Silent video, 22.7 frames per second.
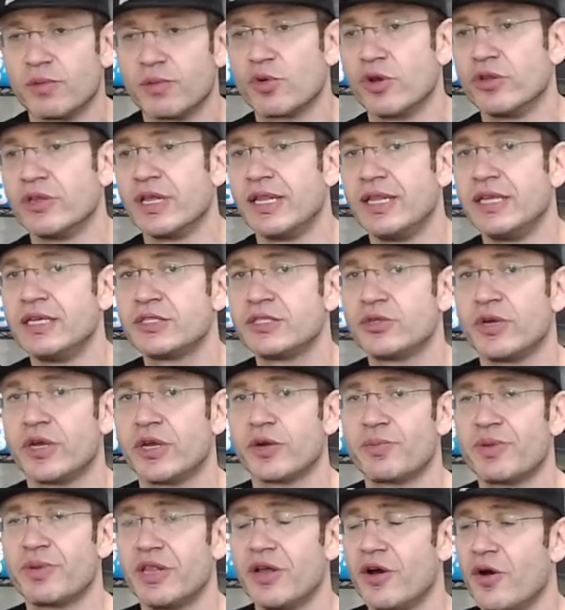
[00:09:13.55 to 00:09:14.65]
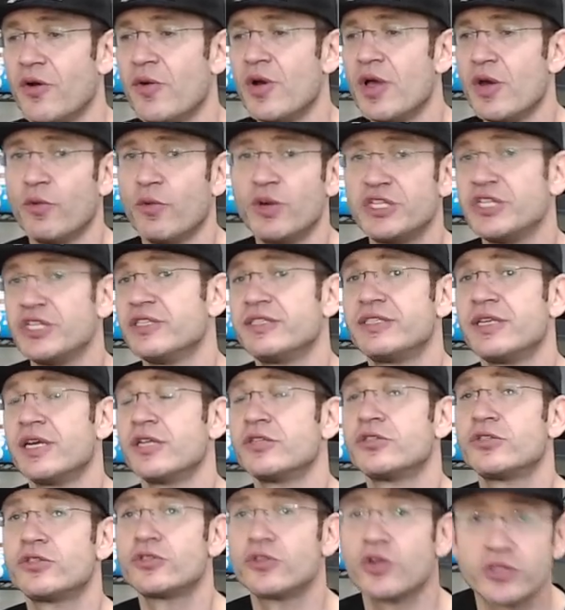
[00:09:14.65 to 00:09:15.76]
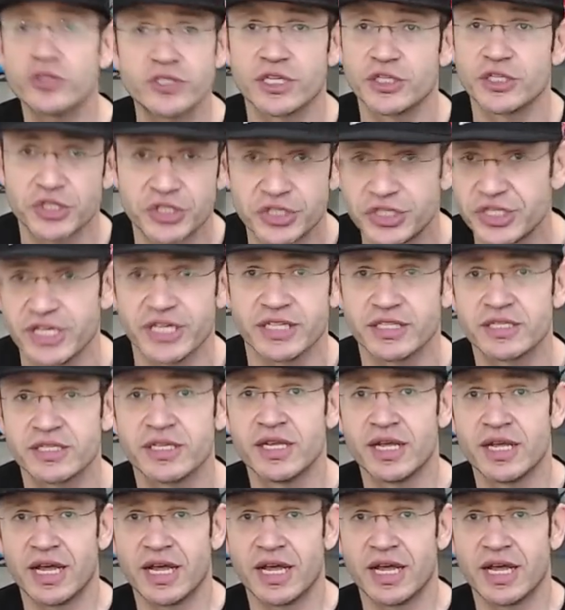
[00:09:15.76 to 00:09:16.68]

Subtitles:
gonna link to here below, which is total shit.